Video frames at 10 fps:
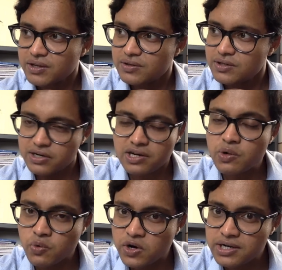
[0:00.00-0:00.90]
the
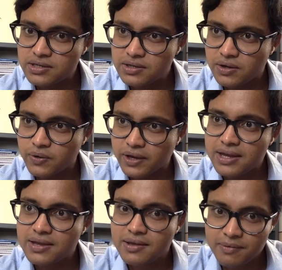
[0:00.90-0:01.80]
general words
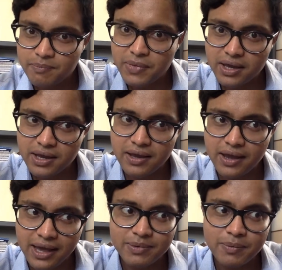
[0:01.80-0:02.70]
may
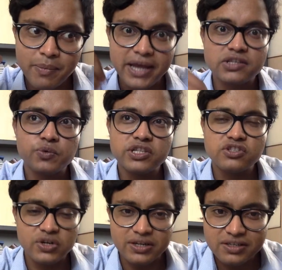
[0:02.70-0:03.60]
have a match with
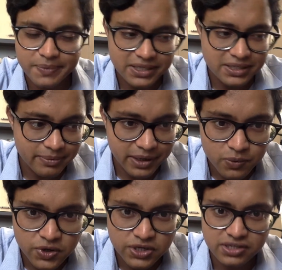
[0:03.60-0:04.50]
certain specific
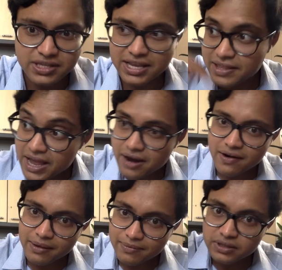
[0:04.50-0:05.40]
words. Then they are
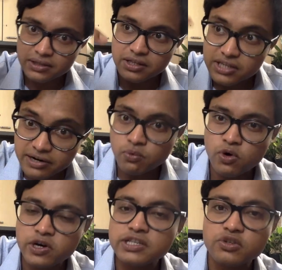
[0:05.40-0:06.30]
referring, the general
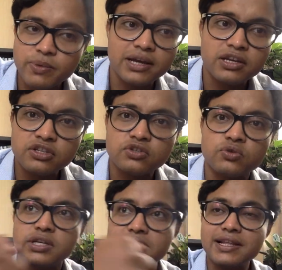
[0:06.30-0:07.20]
word is to be
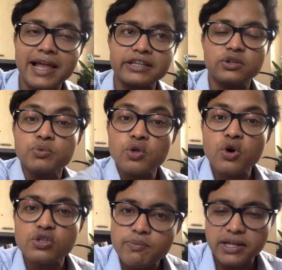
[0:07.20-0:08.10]
understood in the light of
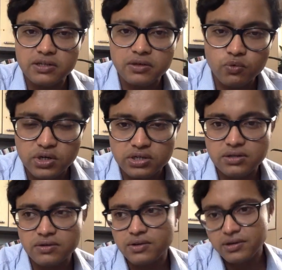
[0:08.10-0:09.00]
those matching words,
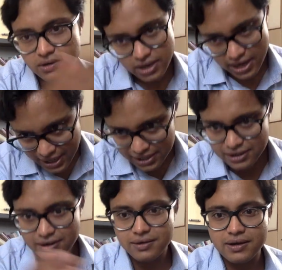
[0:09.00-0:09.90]

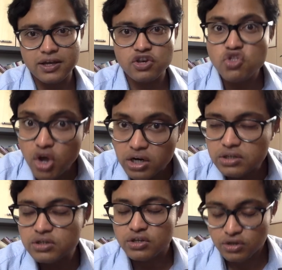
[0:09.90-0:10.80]
and not